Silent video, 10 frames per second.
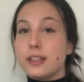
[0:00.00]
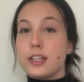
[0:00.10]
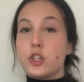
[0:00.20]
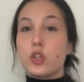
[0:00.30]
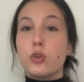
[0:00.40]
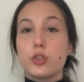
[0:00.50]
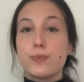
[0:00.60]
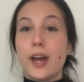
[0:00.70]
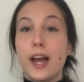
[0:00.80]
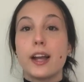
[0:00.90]
shoulders
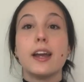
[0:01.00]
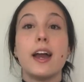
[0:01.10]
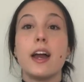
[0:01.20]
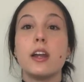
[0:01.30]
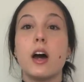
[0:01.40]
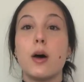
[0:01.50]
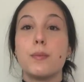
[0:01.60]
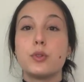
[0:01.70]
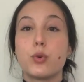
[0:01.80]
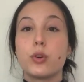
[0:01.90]
back, head up
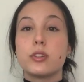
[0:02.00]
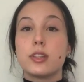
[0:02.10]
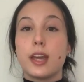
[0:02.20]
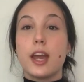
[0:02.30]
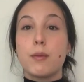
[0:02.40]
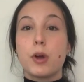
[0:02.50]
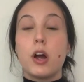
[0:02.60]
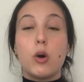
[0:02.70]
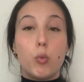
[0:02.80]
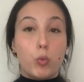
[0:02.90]
towards the
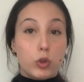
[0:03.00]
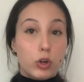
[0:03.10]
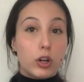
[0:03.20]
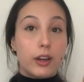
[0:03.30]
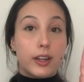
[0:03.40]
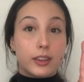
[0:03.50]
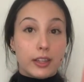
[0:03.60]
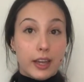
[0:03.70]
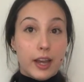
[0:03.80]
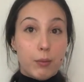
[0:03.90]
camera, look at the
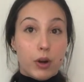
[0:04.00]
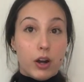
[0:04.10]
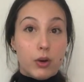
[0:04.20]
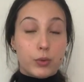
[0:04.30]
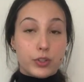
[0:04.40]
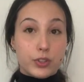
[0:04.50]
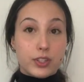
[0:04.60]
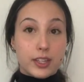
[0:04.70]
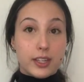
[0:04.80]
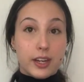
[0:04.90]
camera when you're
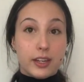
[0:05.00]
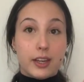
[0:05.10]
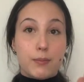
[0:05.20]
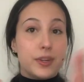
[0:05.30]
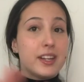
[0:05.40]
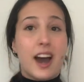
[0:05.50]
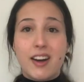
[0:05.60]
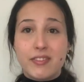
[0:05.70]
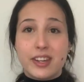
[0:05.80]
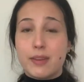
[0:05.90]
slating, and be
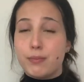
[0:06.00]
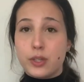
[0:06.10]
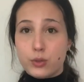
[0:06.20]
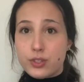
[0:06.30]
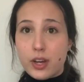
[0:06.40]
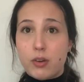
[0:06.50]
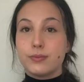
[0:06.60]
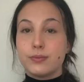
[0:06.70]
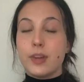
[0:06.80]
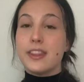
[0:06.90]
confident and be yourself.
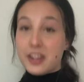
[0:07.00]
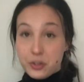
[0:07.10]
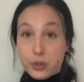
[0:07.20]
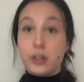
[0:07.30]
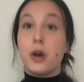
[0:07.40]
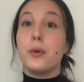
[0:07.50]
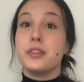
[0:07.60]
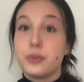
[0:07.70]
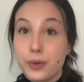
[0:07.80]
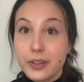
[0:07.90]
And then you can go
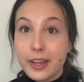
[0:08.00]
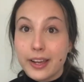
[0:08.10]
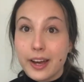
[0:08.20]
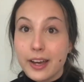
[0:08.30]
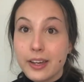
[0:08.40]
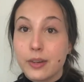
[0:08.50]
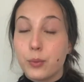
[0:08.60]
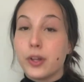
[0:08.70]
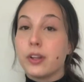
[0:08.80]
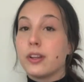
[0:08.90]
into it like I
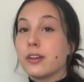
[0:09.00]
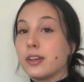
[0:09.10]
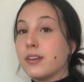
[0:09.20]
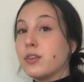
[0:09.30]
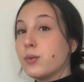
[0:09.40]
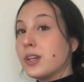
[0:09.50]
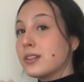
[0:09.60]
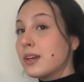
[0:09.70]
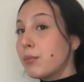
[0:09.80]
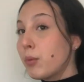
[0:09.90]
will give you an
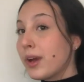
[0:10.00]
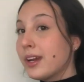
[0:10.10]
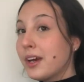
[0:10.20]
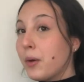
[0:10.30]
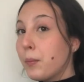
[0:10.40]
example right now.